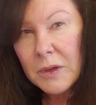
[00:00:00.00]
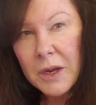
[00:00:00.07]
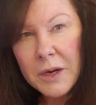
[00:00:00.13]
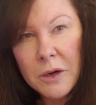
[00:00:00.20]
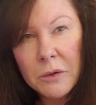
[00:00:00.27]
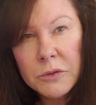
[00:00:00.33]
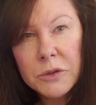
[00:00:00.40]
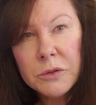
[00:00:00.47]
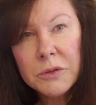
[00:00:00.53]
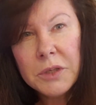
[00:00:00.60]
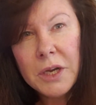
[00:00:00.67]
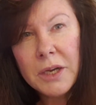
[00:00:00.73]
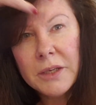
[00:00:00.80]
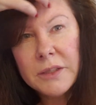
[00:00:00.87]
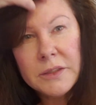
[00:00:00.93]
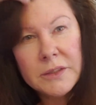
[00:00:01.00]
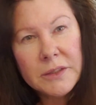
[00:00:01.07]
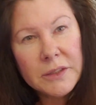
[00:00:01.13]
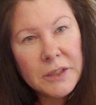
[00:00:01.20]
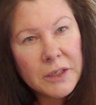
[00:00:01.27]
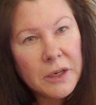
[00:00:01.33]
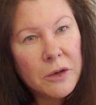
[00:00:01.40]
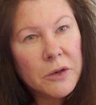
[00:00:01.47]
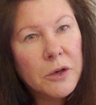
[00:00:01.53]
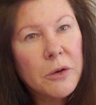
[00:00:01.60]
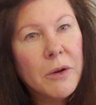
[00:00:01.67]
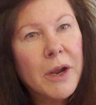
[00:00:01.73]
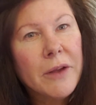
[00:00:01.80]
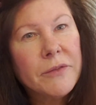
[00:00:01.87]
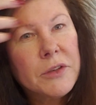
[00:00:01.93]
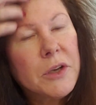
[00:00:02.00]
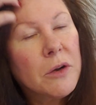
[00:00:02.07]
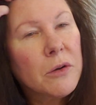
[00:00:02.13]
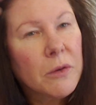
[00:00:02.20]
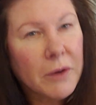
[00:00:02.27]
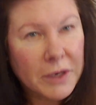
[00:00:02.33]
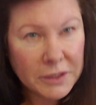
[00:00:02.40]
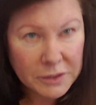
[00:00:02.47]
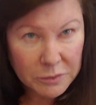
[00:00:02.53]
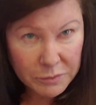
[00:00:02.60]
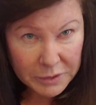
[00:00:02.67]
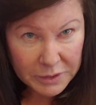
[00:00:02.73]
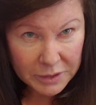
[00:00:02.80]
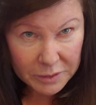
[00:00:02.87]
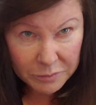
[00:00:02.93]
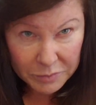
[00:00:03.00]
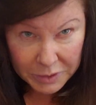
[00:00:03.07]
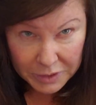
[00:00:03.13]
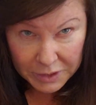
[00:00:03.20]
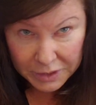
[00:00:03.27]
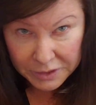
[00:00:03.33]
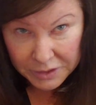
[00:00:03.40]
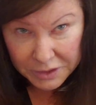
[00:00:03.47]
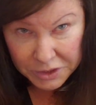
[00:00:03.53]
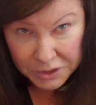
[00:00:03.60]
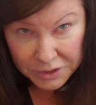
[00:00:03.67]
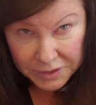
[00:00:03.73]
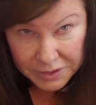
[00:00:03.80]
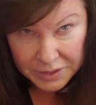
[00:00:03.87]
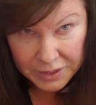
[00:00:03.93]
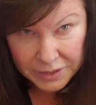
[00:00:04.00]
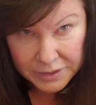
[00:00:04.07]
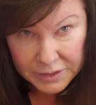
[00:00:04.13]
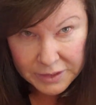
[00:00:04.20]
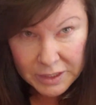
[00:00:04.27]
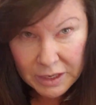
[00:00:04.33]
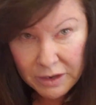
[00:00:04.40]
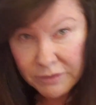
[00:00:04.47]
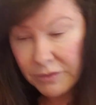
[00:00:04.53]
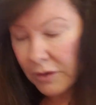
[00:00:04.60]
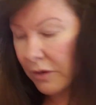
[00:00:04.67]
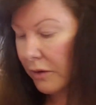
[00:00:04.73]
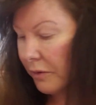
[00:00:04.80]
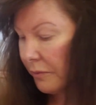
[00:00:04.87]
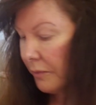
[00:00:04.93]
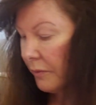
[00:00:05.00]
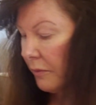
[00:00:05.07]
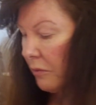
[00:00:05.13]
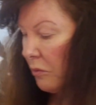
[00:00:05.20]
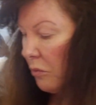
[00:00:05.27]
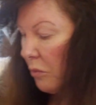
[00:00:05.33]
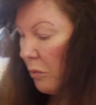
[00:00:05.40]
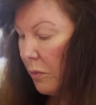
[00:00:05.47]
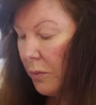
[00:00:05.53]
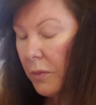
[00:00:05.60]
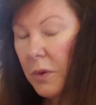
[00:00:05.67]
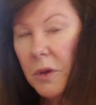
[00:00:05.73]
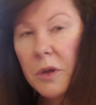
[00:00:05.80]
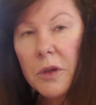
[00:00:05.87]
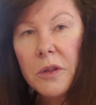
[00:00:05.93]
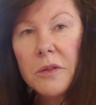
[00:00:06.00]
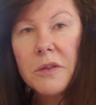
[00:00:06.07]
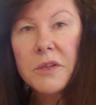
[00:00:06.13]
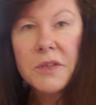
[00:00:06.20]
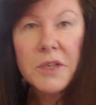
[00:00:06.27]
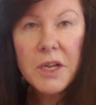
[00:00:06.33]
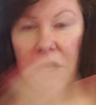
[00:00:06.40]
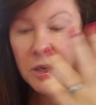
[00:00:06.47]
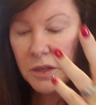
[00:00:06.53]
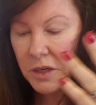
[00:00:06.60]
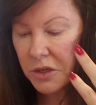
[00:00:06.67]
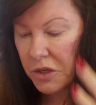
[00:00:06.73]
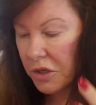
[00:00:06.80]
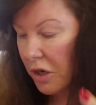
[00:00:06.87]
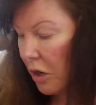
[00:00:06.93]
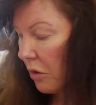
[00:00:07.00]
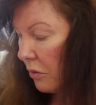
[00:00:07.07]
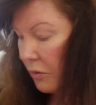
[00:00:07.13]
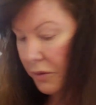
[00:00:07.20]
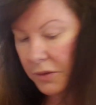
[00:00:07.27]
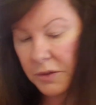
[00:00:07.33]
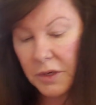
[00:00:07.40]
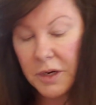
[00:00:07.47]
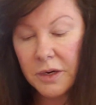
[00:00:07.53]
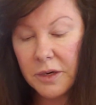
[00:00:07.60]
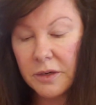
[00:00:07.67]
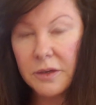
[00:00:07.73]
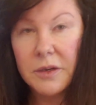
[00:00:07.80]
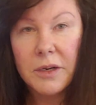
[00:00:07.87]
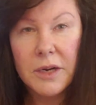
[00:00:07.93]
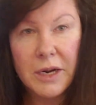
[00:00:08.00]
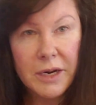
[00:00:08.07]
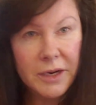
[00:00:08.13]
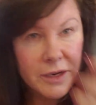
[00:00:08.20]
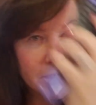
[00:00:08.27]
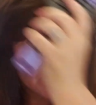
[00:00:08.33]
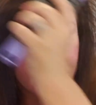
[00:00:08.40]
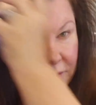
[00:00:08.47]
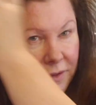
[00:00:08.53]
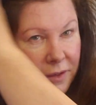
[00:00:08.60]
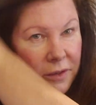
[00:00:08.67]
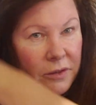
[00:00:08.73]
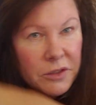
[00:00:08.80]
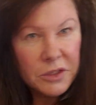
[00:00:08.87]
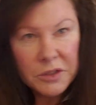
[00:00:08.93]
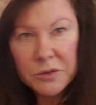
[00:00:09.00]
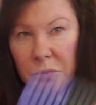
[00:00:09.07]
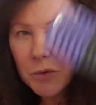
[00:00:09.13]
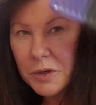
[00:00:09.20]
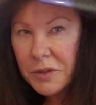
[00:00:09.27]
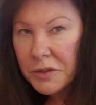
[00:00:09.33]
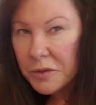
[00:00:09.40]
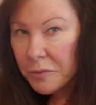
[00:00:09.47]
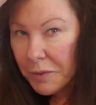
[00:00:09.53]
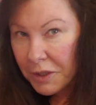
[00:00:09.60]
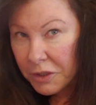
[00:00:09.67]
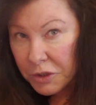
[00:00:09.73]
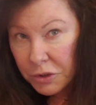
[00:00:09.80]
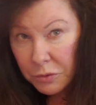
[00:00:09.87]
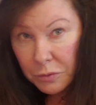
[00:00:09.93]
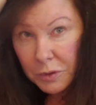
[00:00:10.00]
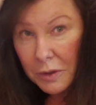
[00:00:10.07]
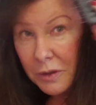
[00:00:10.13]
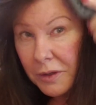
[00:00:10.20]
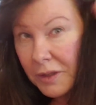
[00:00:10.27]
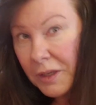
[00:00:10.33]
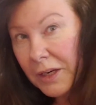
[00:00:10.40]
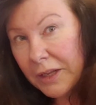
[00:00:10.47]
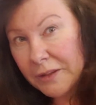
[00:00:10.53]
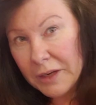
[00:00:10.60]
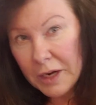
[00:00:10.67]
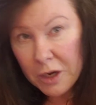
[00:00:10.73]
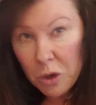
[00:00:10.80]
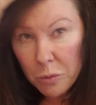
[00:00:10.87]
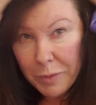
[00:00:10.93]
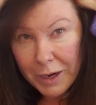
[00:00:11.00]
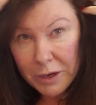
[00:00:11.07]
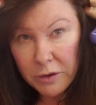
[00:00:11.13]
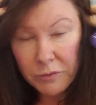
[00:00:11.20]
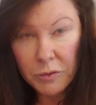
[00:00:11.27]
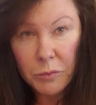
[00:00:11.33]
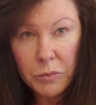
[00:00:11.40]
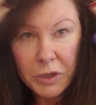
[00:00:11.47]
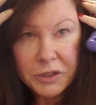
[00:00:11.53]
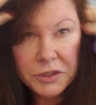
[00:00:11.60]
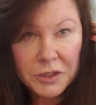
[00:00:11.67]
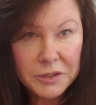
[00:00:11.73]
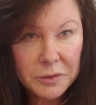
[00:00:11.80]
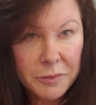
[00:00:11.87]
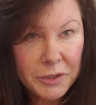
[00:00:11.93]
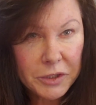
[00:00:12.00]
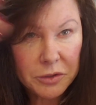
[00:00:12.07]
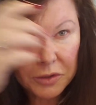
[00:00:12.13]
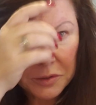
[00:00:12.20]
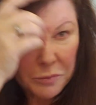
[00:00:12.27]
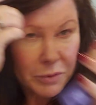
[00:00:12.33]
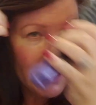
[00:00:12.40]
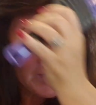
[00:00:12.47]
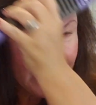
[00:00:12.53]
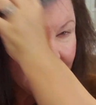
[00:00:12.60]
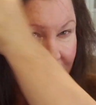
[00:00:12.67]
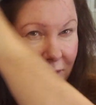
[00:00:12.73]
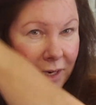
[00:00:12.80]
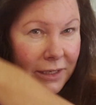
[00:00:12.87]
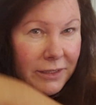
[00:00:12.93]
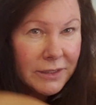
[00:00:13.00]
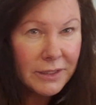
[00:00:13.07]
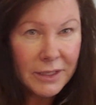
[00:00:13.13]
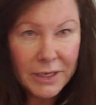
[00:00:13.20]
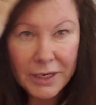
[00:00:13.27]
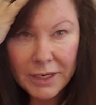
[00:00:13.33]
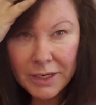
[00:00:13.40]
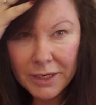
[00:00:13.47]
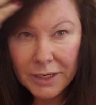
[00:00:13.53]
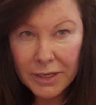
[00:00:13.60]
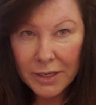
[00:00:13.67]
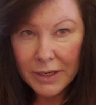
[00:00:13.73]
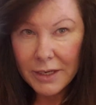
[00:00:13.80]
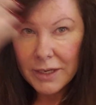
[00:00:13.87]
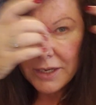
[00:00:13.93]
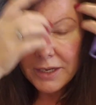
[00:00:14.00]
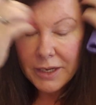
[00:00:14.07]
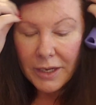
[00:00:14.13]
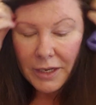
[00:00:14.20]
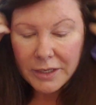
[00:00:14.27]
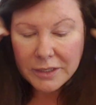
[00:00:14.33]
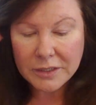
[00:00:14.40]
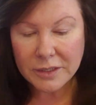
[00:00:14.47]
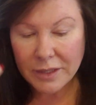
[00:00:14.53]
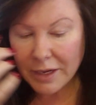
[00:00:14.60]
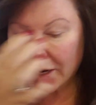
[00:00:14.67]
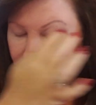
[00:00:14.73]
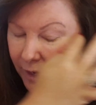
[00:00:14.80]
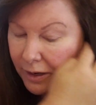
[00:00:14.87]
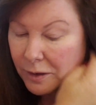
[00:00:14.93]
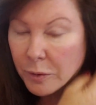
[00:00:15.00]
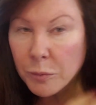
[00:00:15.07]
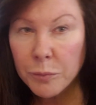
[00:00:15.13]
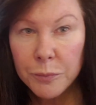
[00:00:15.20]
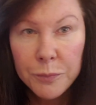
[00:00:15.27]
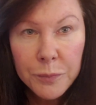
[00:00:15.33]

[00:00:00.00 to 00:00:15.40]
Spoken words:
I don't do tons, you know, you don't have to go crazy with it, but it just needs to cover the skin that shows, and I just want to make sure that, and then I go back over and brush it to make sure it's blended nicely into the hair.